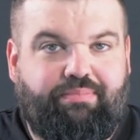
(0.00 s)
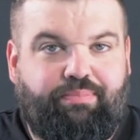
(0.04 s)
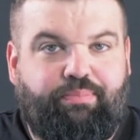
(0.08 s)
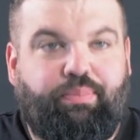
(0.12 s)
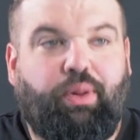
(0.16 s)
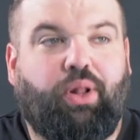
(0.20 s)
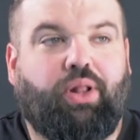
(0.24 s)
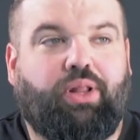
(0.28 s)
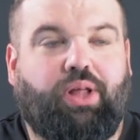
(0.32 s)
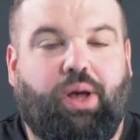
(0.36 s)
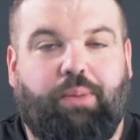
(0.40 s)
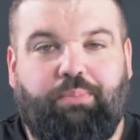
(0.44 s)

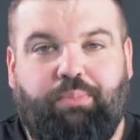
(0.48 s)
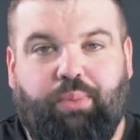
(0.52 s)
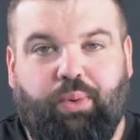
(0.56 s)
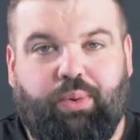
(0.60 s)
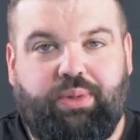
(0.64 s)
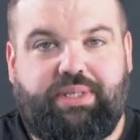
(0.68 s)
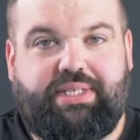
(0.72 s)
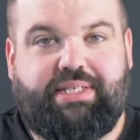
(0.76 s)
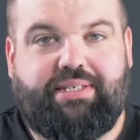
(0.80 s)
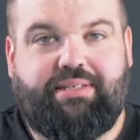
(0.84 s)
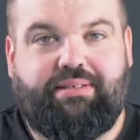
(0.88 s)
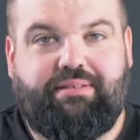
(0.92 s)
bulk up,
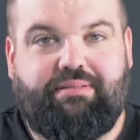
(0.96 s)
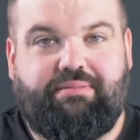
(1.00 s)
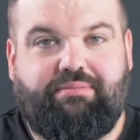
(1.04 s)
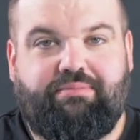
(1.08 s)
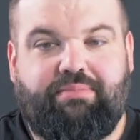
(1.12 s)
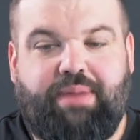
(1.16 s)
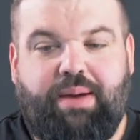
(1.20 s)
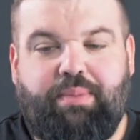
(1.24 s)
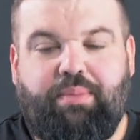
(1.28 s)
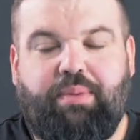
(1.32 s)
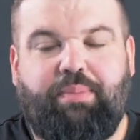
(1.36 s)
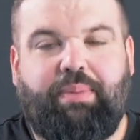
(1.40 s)
boys.
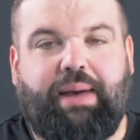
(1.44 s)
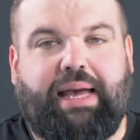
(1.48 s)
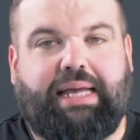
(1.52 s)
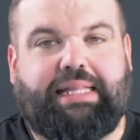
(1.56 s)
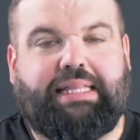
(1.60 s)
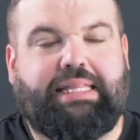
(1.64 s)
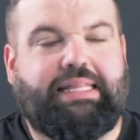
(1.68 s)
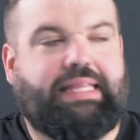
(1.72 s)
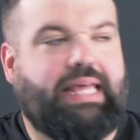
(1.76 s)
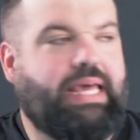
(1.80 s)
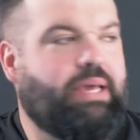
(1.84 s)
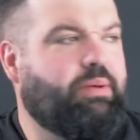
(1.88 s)
Remember
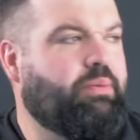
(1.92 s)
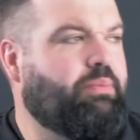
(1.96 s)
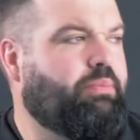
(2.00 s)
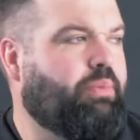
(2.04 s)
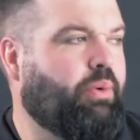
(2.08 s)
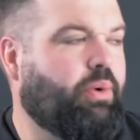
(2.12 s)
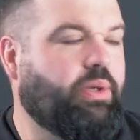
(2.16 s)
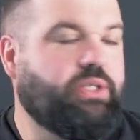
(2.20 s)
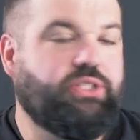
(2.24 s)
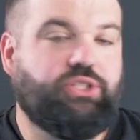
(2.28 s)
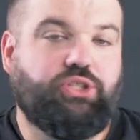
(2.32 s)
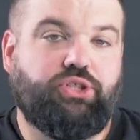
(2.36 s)
back in the day when
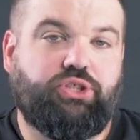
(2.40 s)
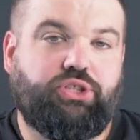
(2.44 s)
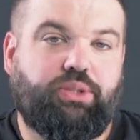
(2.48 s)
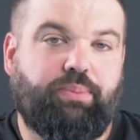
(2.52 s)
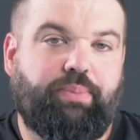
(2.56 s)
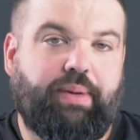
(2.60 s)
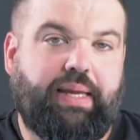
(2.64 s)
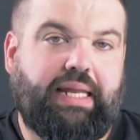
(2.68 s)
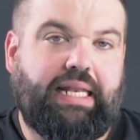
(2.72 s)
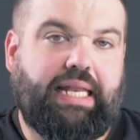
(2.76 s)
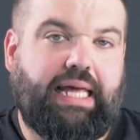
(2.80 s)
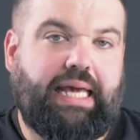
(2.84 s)
boys used to
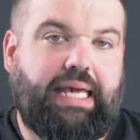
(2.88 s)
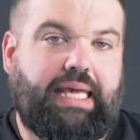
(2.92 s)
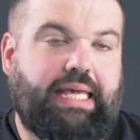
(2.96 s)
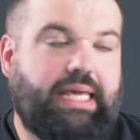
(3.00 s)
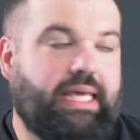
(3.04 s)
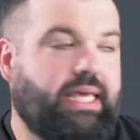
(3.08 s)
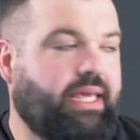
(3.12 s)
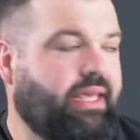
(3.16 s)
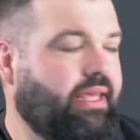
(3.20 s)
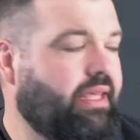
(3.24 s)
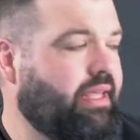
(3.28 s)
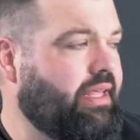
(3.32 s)
be
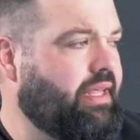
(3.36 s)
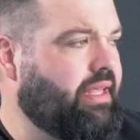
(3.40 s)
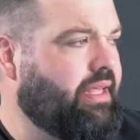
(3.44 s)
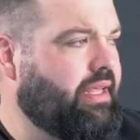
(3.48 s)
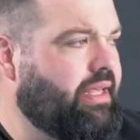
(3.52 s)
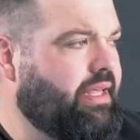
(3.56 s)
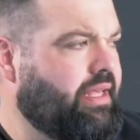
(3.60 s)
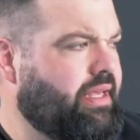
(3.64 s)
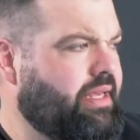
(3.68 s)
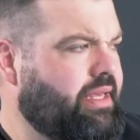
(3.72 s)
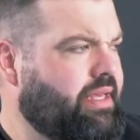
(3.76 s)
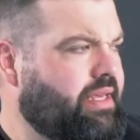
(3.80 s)
like
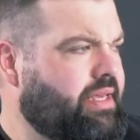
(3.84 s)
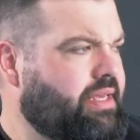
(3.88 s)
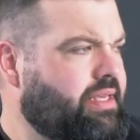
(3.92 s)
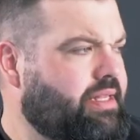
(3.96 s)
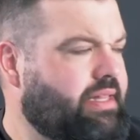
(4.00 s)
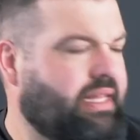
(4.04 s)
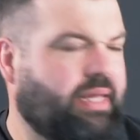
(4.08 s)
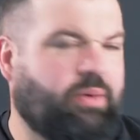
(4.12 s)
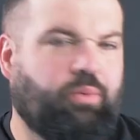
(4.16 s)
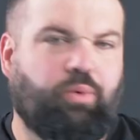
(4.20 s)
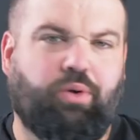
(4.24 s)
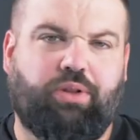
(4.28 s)

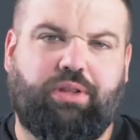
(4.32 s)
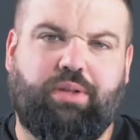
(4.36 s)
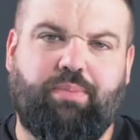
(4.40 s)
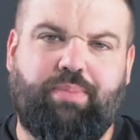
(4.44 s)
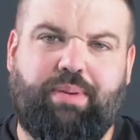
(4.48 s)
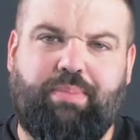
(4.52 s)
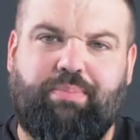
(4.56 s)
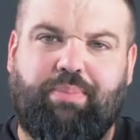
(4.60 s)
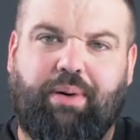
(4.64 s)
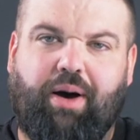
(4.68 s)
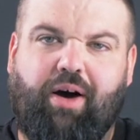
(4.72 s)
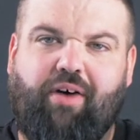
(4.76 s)
like want to
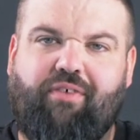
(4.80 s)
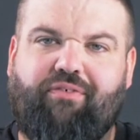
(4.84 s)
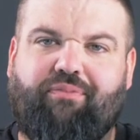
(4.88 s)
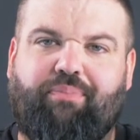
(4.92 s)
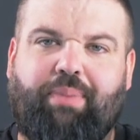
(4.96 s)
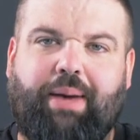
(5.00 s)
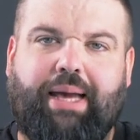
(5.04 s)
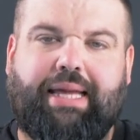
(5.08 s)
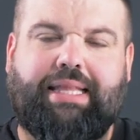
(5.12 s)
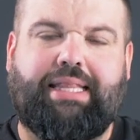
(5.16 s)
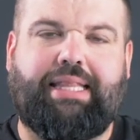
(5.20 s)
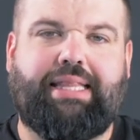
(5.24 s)
be buff
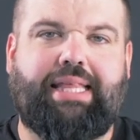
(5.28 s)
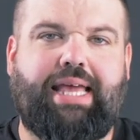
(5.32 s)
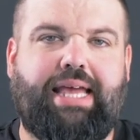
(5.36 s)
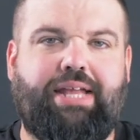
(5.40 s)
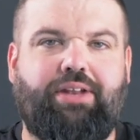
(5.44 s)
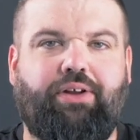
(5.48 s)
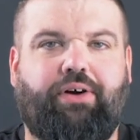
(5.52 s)
back in the day.